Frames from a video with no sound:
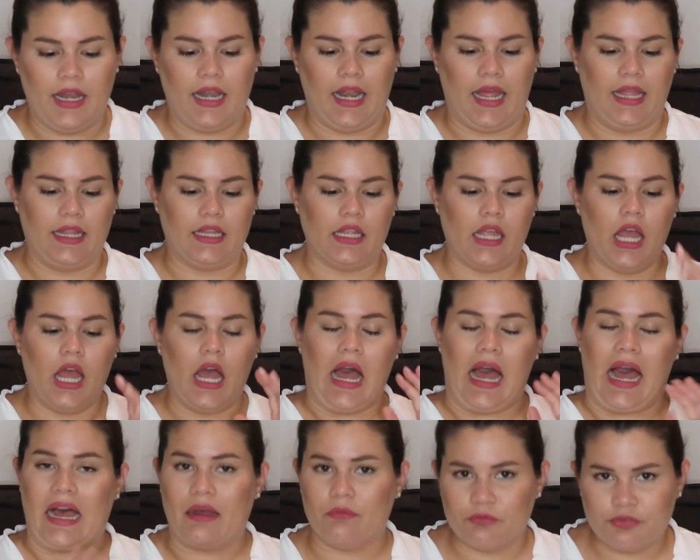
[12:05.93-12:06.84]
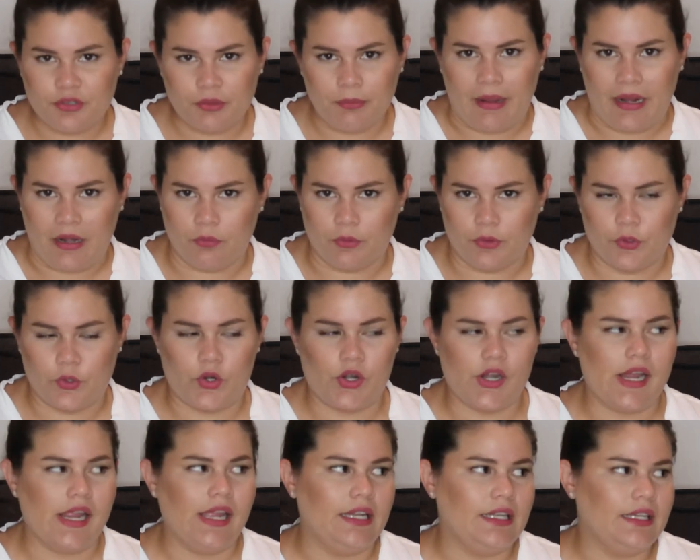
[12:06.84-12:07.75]
Like, I'm from
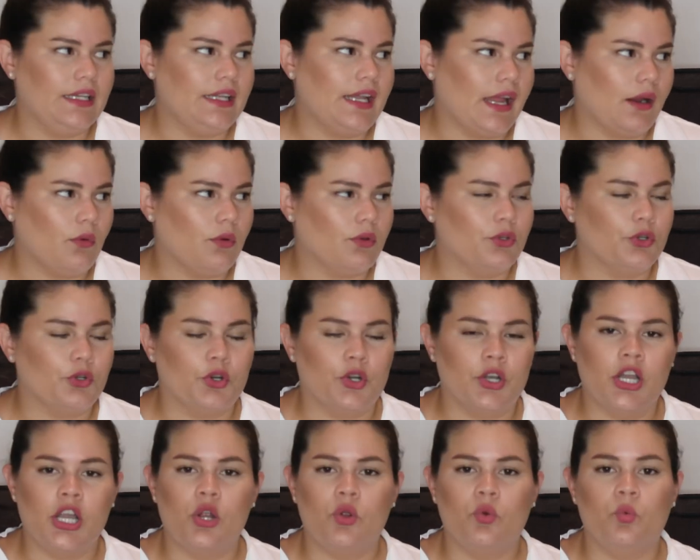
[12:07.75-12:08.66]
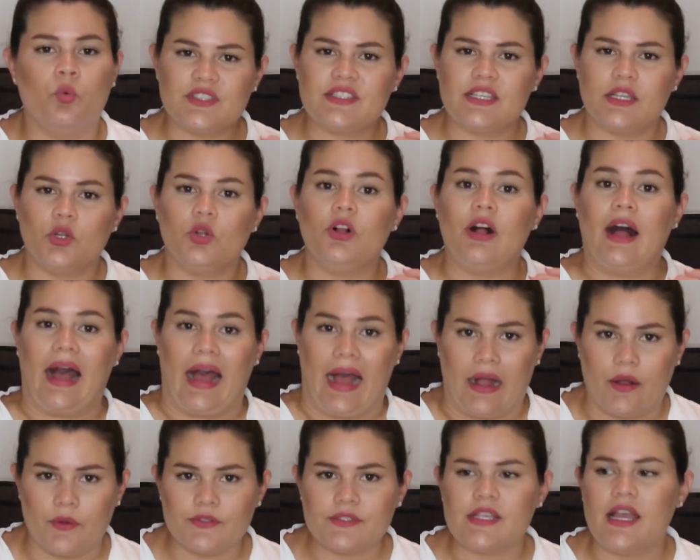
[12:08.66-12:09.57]
Ecuador, and in Ecuador, every single
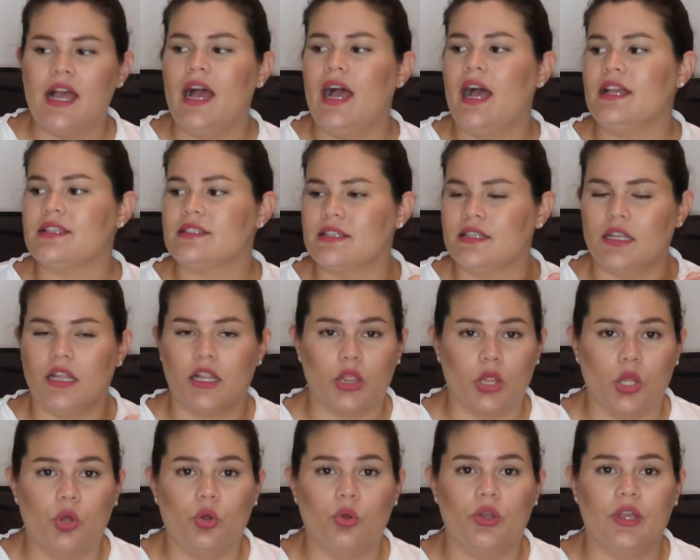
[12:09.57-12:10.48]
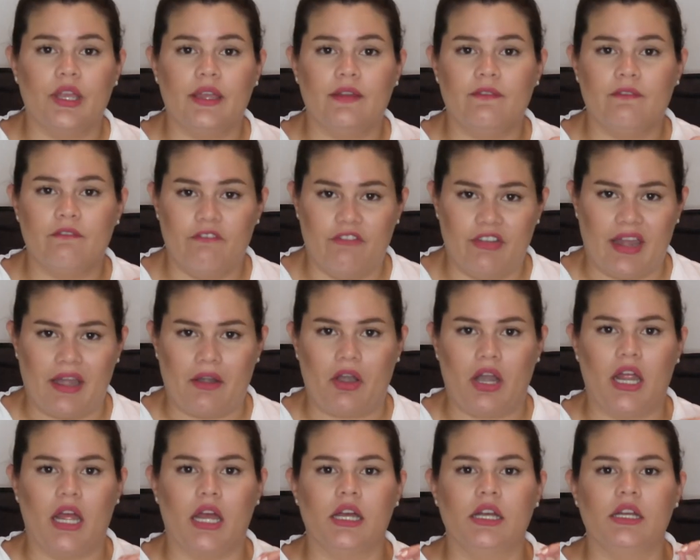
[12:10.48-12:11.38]
house has an aloe
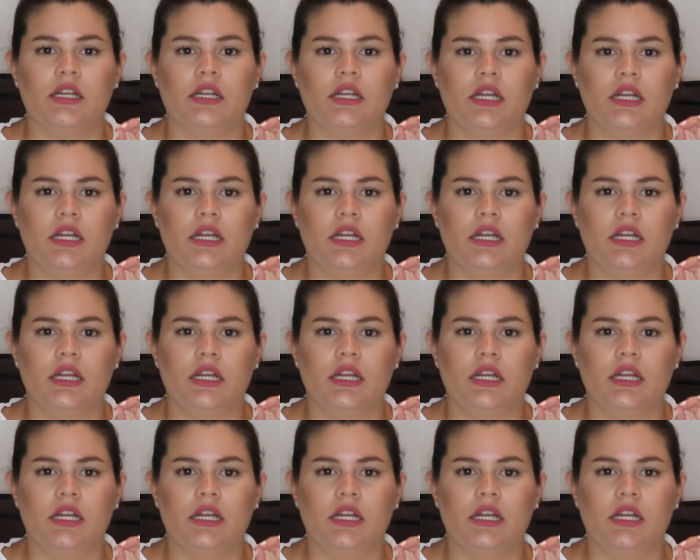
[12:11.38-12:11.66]
vera